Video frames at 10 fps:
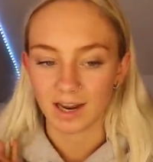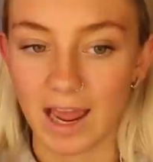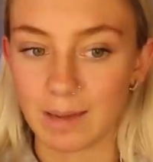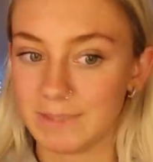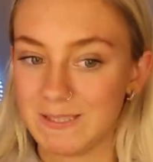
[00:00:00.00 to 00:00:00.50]

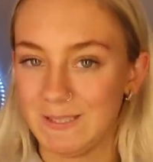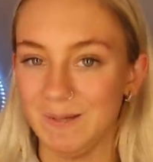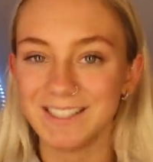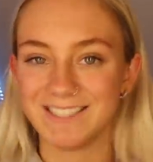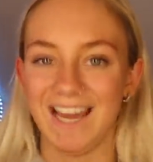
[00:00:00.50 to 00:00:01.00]
I'm so
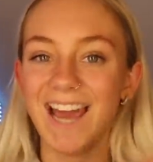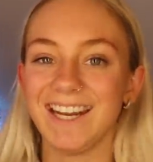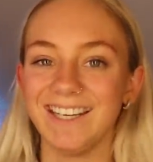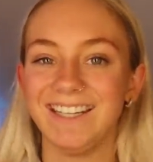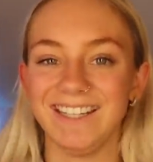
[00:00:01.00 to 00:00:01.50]

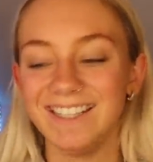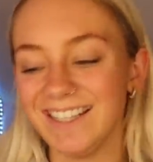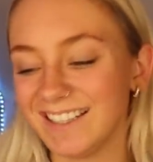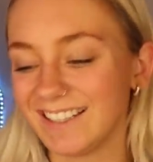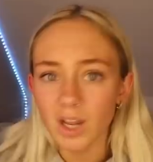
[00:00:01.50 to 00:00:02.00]

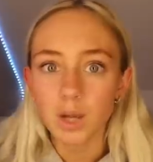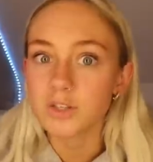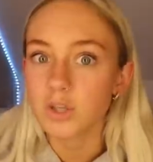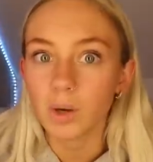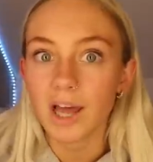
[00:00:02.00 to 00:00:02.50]
excited. It
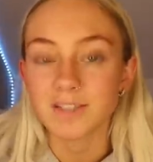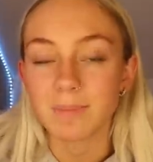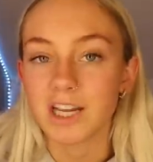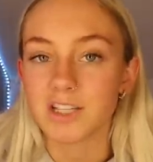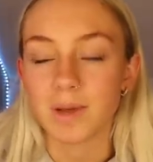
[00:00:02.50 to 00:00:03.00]
was so last
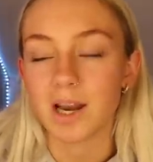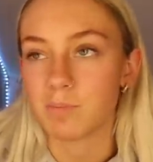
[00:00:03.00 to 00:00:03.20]
minute as well.